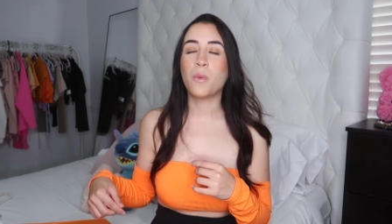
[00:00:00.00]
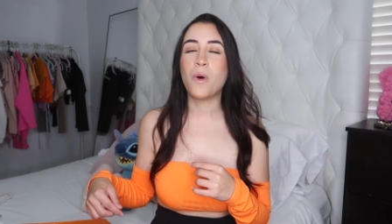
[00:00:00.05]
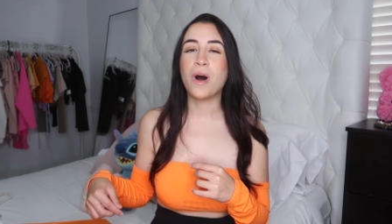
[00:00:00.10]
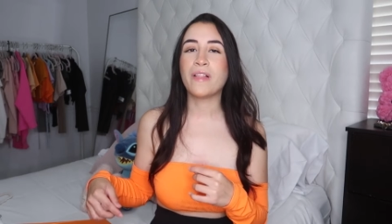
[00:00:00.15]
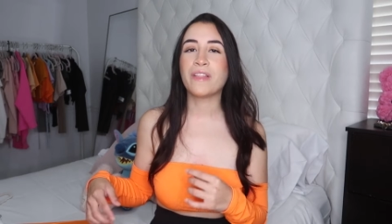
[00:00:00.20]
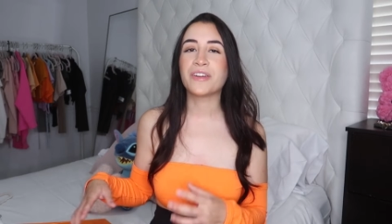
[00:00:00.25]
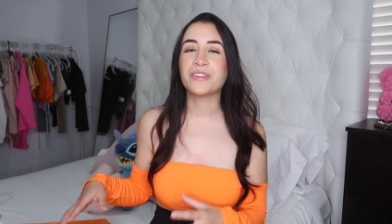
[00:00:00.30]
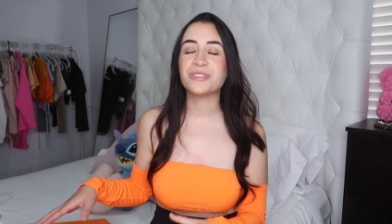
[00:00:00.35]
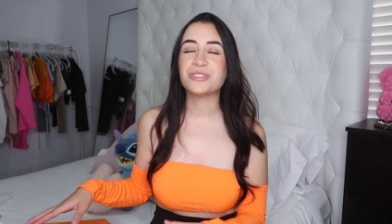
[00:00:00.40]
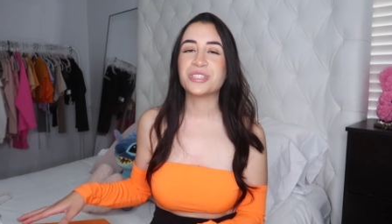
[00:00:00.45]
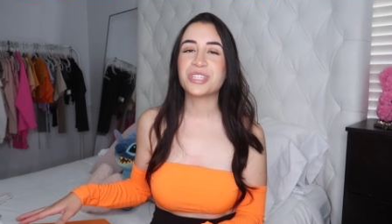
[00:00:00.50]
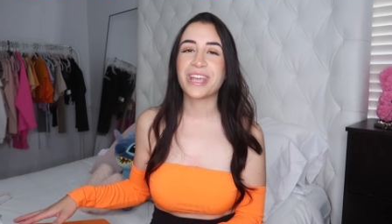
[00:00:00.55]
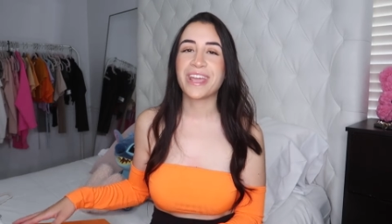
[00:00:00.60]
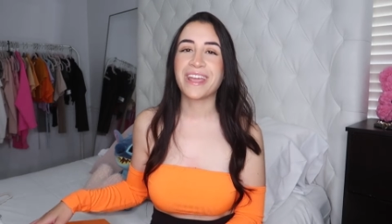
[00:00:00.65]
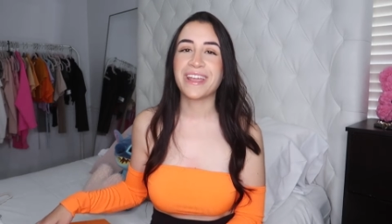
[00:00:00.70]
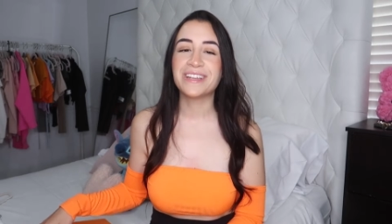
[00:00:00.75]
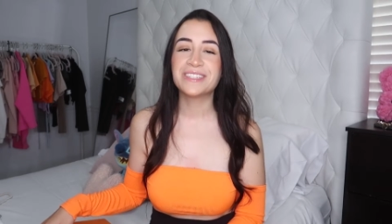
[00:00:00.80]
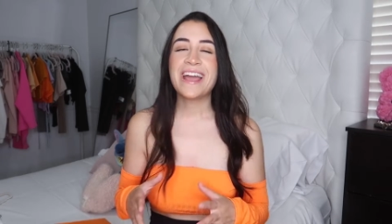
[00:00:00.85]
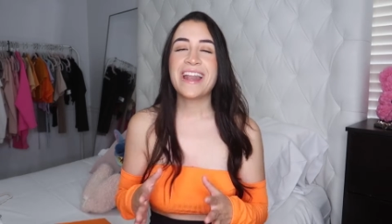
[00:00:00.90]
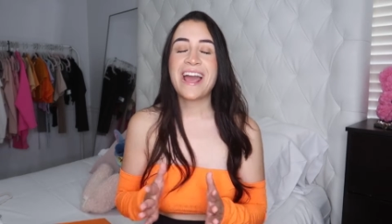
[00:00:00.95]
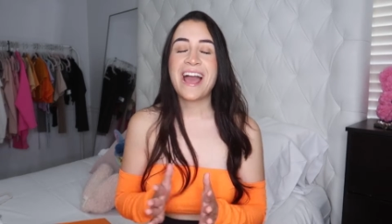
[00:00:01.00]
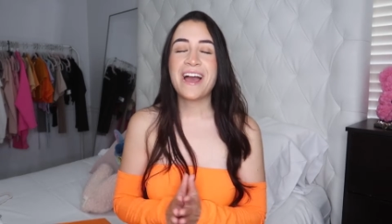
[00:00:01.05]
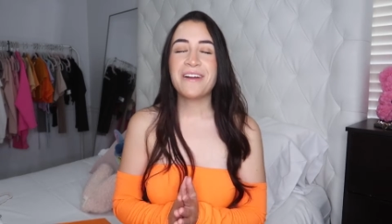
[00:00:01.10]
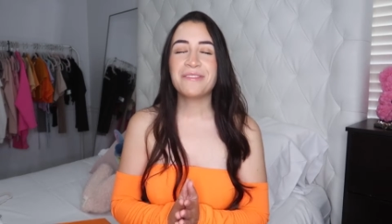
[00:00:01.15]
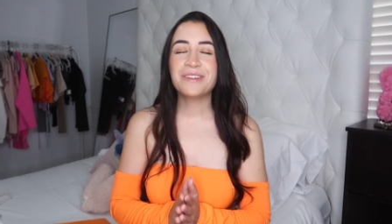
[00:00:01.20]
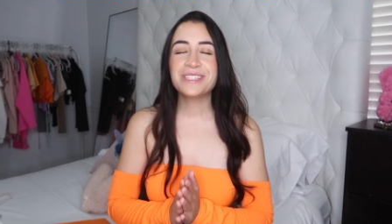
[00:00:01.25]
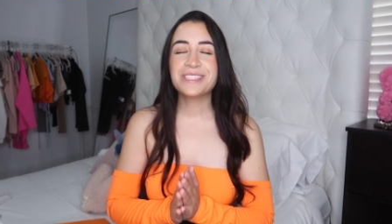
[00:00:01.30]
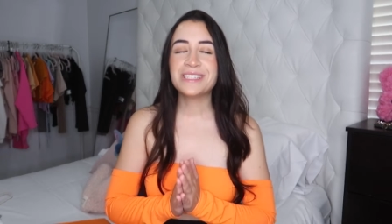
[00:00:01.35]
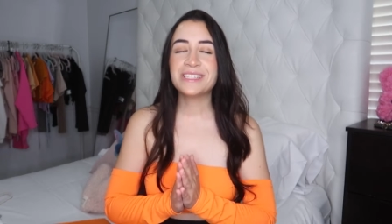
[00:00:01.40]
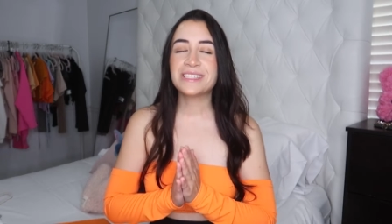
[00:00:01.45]
wallet on chain and
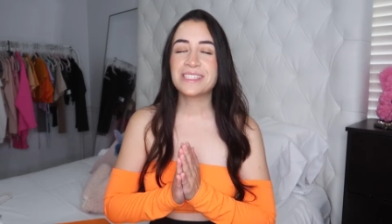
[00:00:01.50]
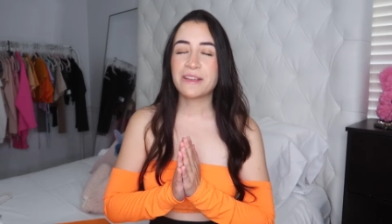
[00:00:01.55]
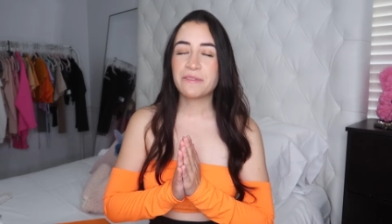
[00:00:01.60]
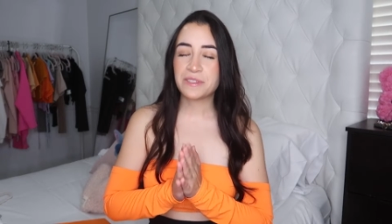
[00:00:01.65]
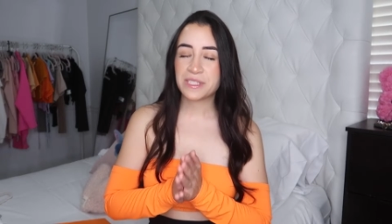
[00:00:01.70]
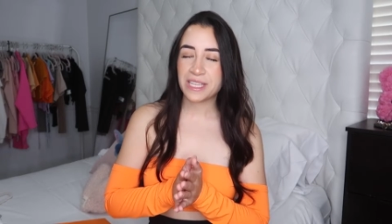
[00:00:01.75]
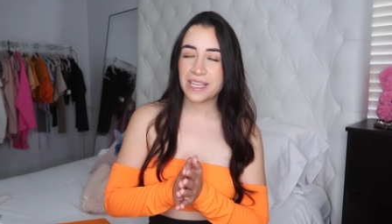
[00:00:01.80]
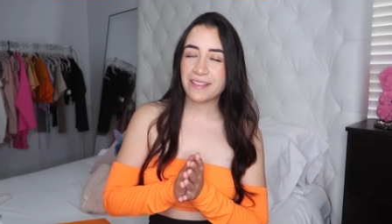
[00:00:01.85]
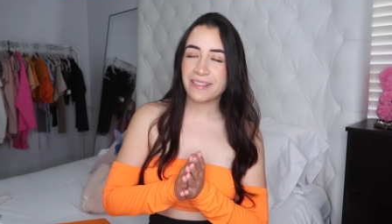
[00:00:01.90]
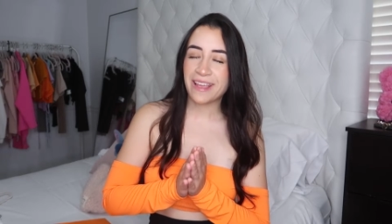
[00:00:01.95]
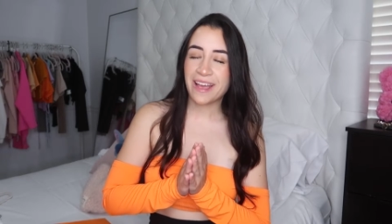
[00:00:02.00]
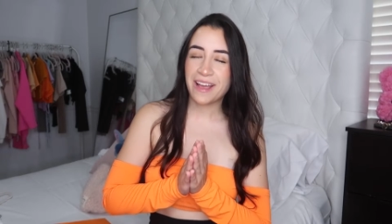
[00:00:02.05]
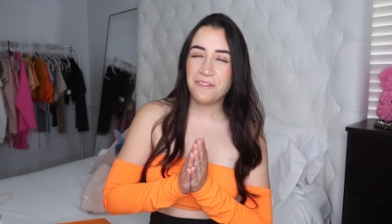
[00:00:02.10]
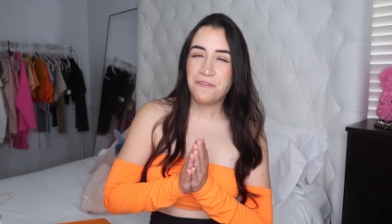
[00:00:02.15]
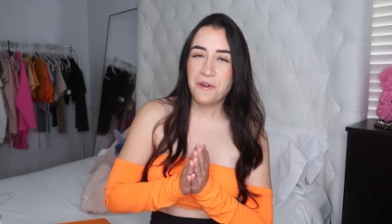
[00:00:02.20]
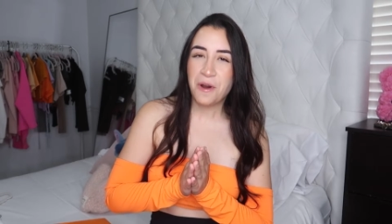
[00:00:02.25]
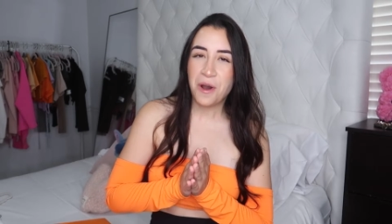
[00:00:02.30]
ever since I've seen that